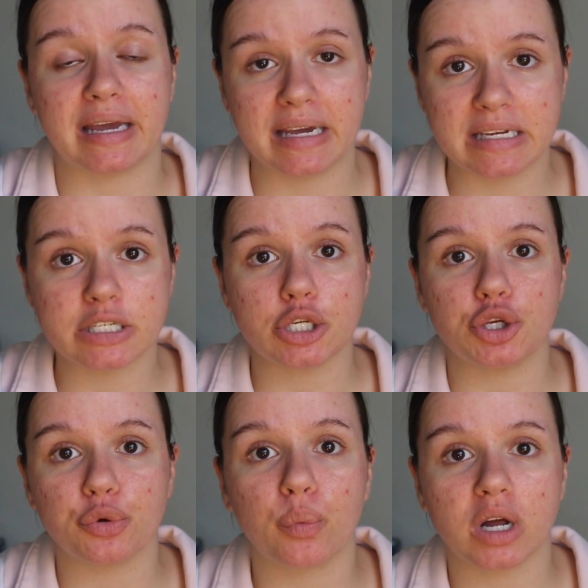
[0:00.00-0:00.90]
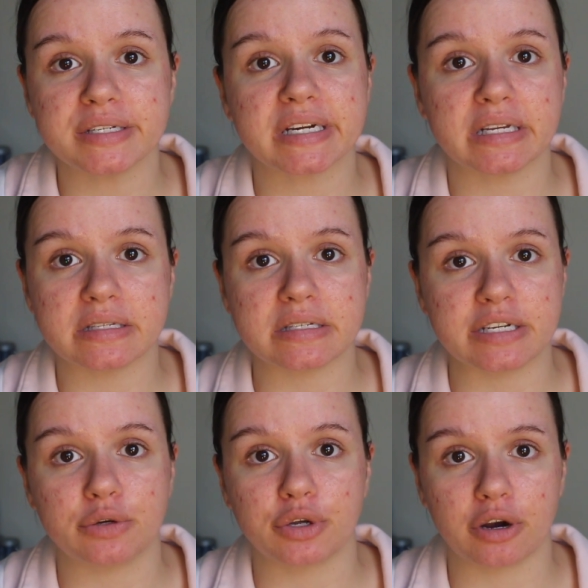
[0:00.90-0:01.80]
is you want to
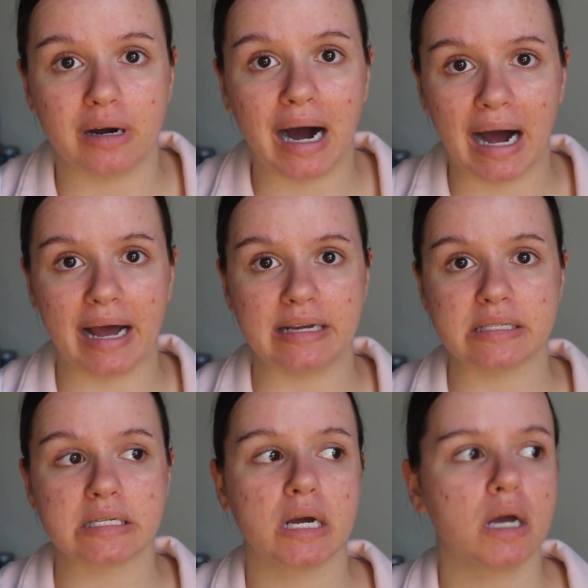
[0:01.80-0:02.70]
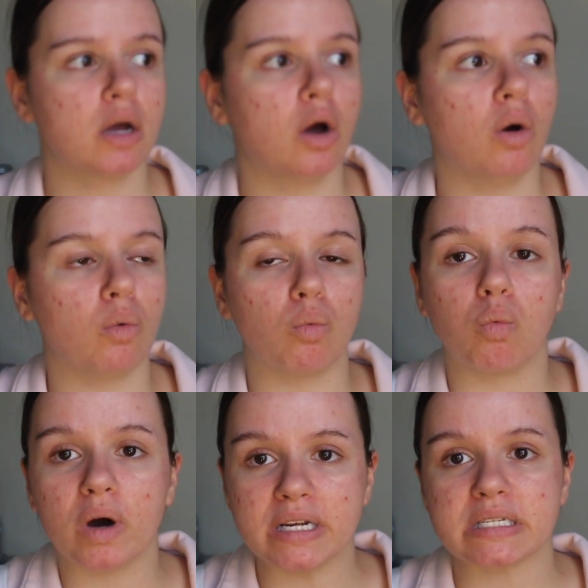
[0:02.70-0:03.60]
conceal your eyes.
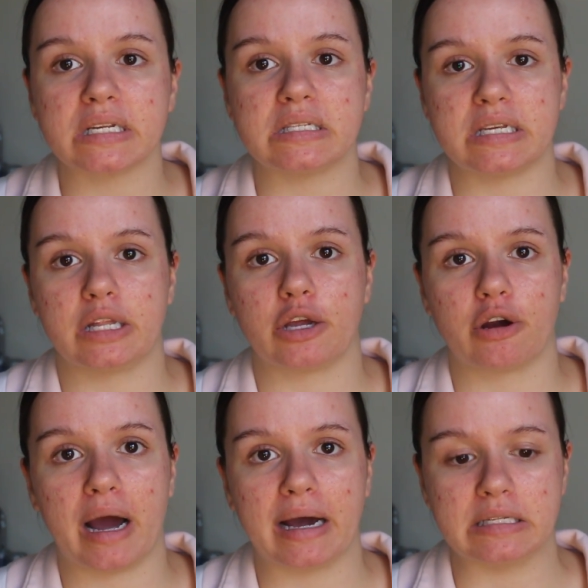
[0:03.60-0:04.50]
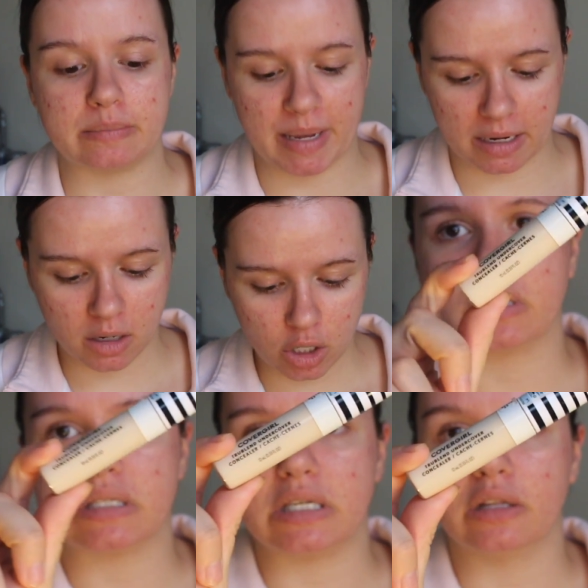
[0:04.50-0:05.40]
What does concealing your eyes mean?
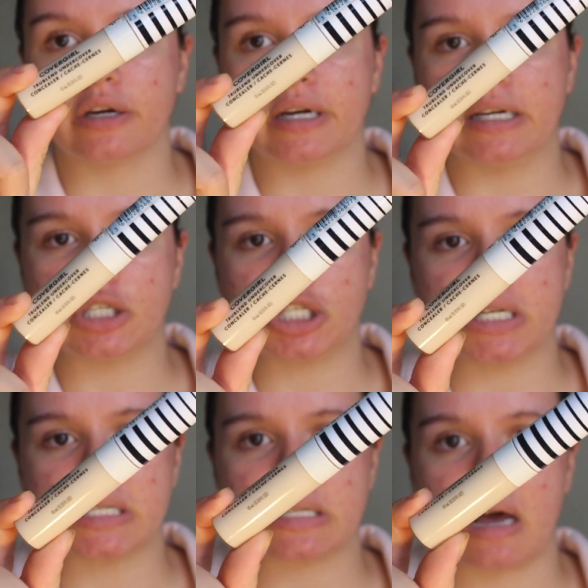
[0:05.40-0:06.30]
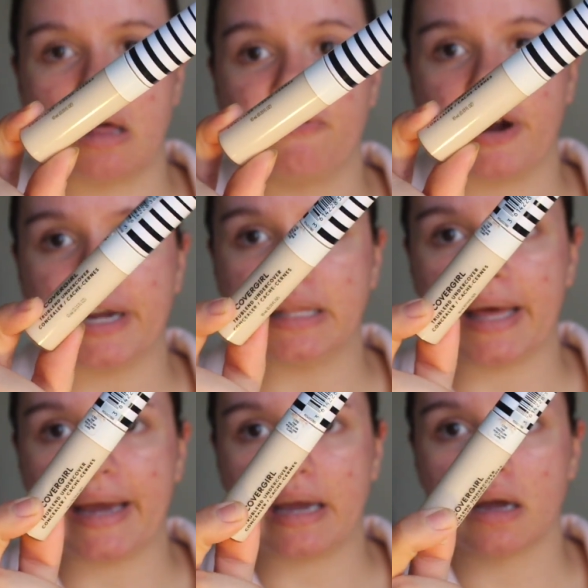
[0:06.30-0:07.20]
Concealer is just a very
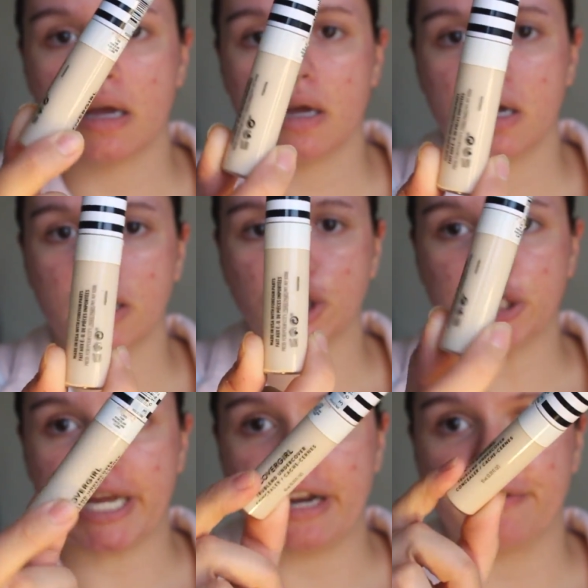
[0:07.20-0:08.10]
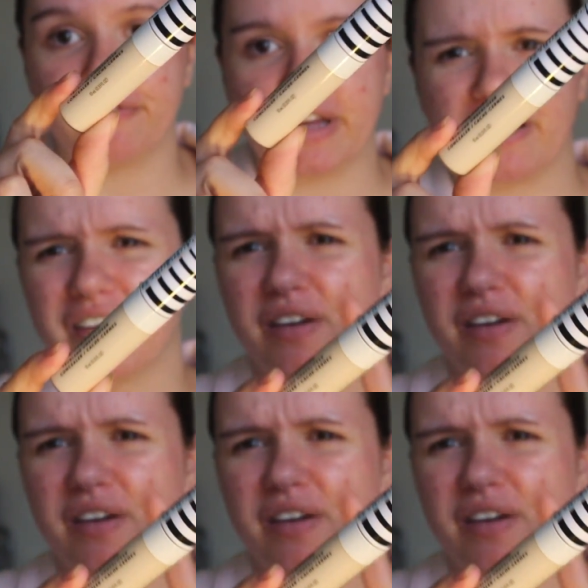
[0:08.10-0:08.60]
light shade of like